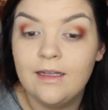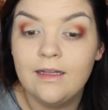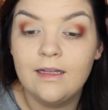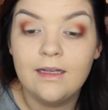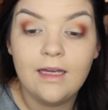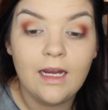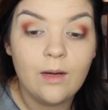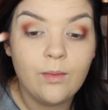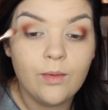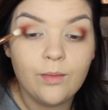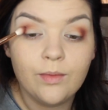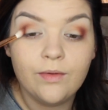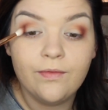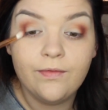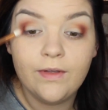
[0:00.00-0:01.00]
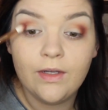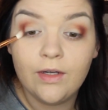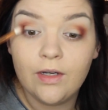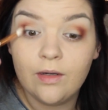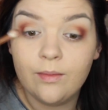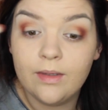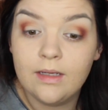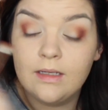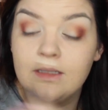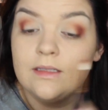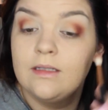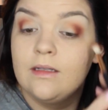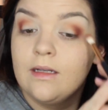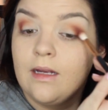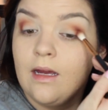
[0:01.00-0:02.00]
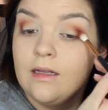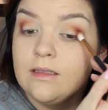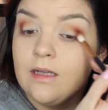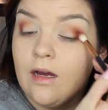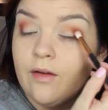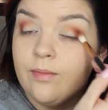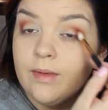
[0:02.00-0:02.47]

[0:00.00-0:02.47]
the camera will film until it cuts off,